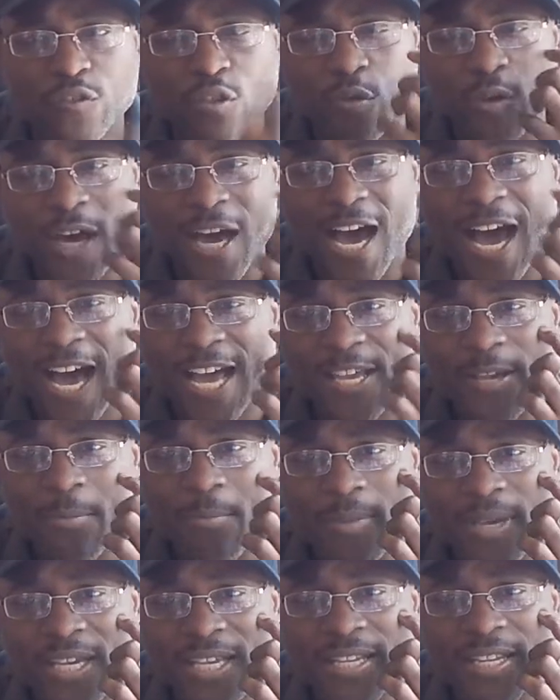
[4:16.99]
So the higher
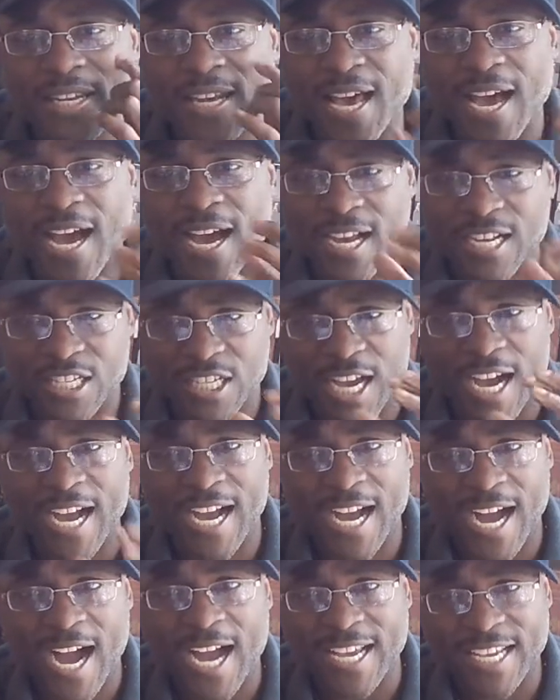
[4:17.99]
meaning
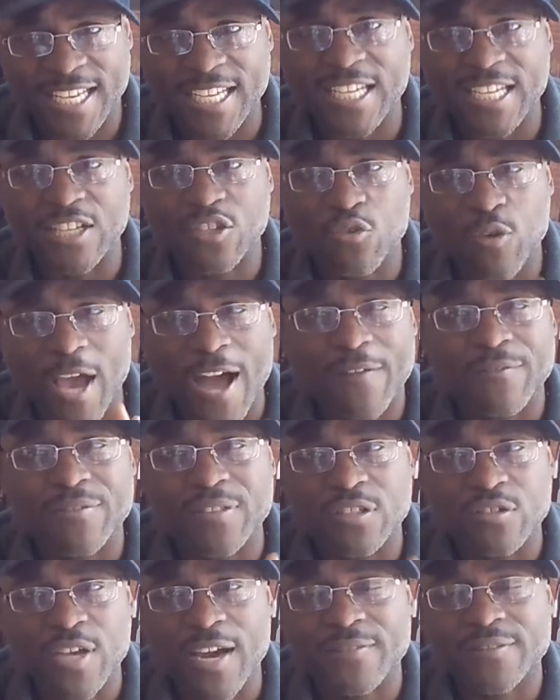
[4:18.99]
I get. You have
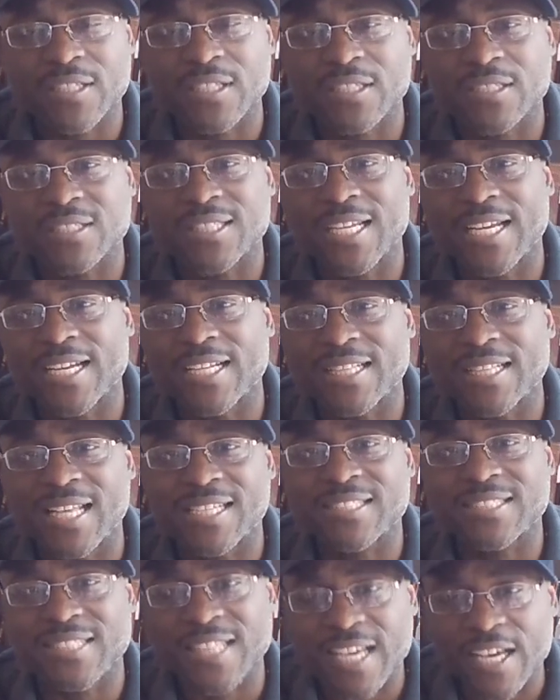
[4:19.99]
to understand that
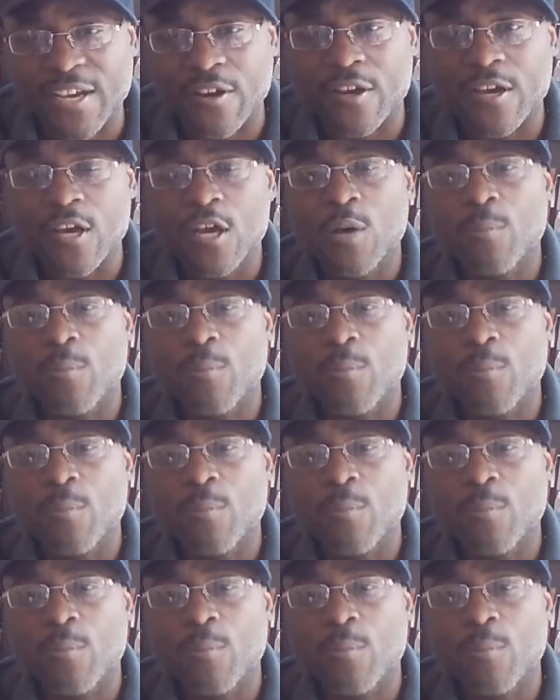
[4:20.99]
that's there.